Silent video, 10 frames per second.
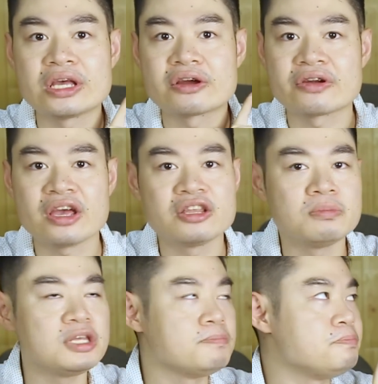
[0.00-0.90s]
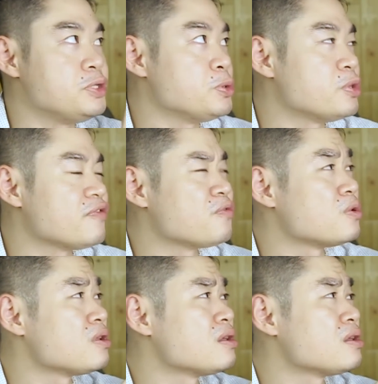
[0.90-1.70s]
incredibly beautiful.